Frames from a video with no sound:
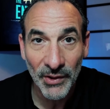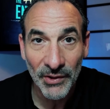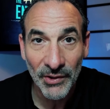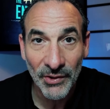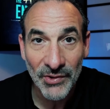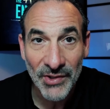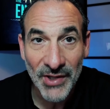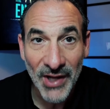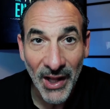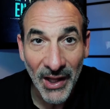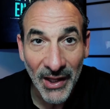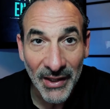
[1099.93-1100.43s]
you're
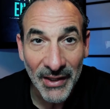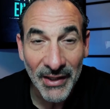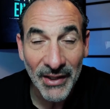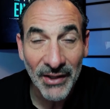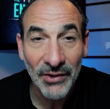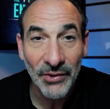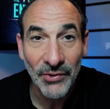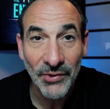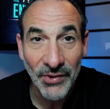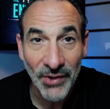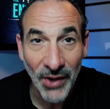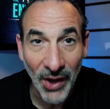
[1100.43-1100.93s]
telling
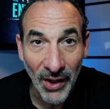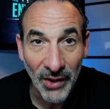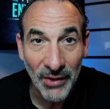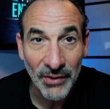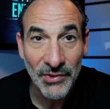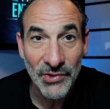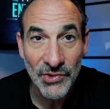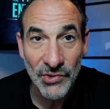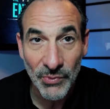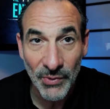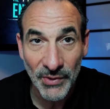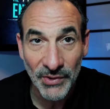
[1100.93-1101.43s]
your
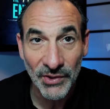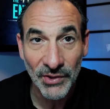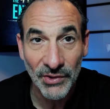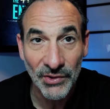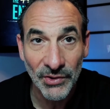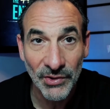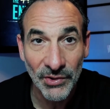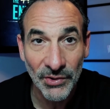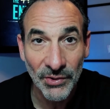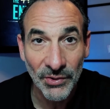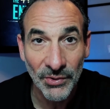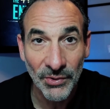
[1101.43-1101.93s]
dollars what to
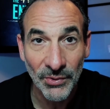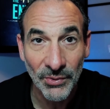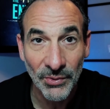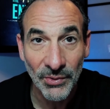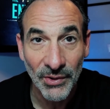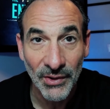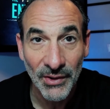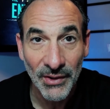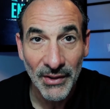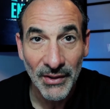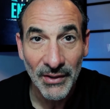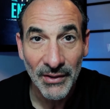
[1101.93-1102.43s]
do
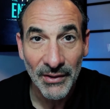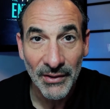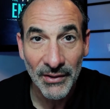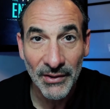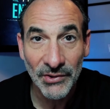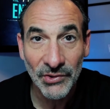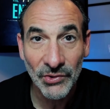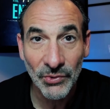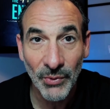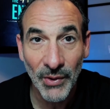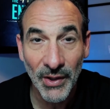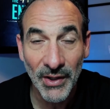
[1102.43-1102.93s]

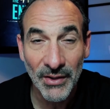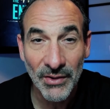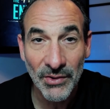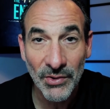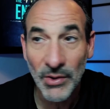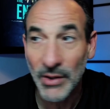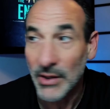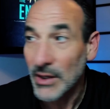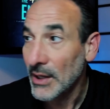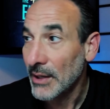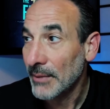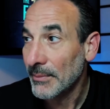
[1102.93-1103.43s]
is the way to do
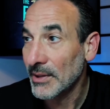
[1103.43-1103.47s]
it.